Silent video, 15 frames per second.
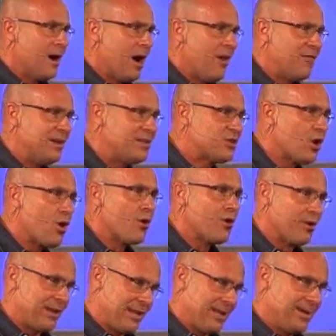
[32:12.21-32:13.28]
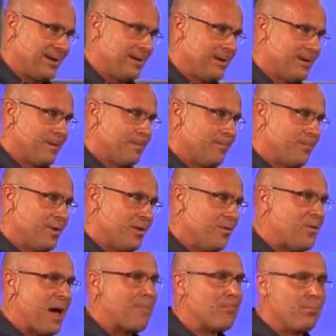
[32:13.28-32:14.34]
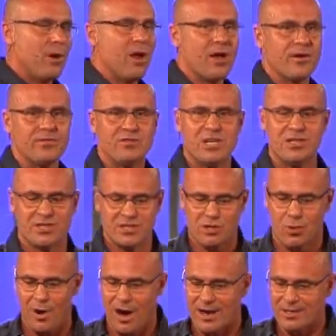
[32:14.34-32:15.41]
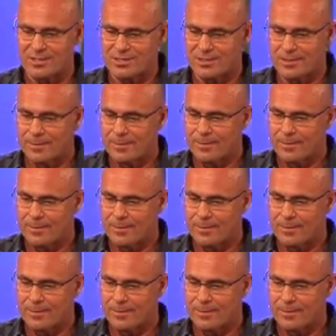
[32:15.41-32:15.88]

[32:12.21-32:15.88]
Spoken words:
of eternity, that blood of Jesus Christ.